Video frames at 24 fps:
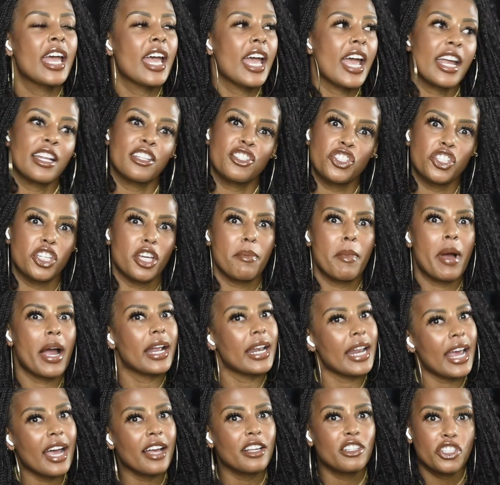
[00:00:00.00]
And she
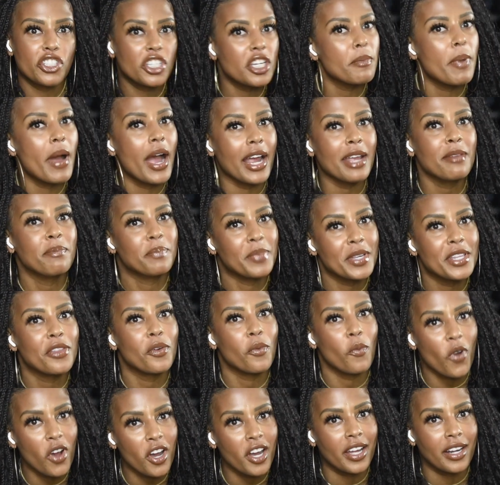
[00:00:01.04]
might be the
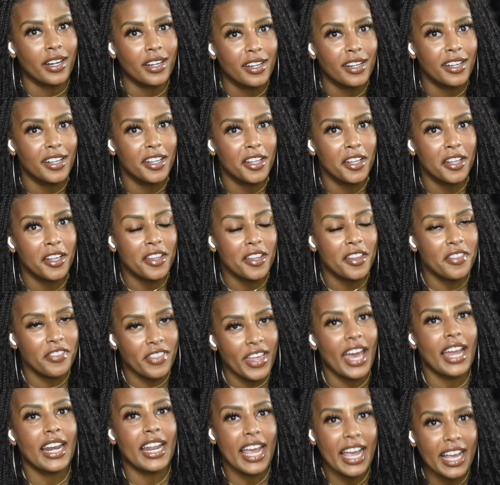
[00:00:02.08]
one
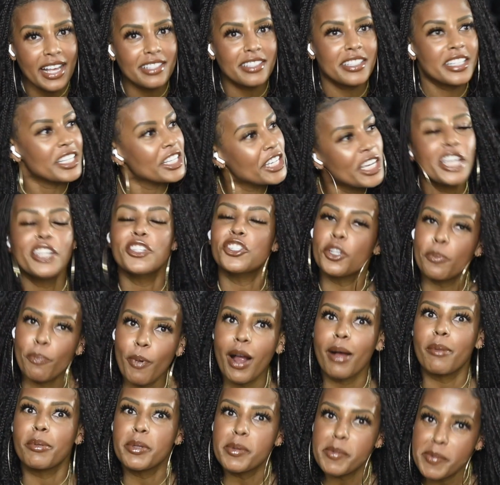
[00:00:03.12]
that he should
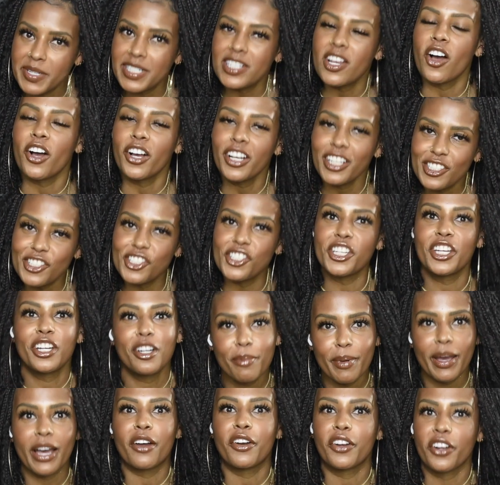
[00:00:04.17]
probably be talking shit
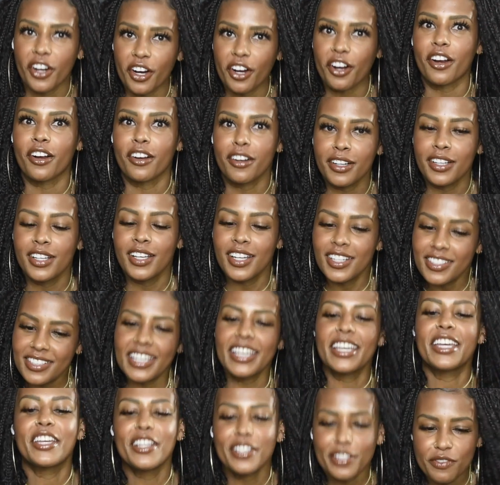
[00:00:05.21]
about her to
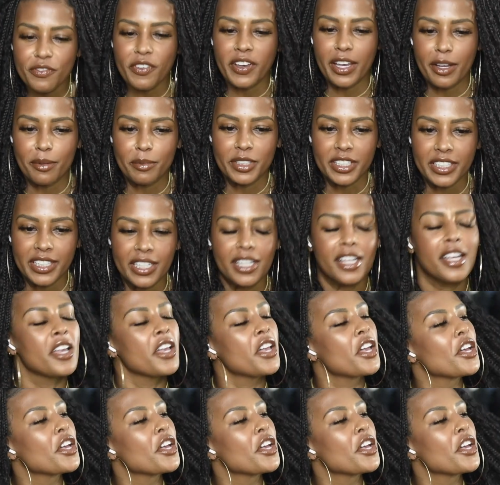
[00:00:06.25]
his family.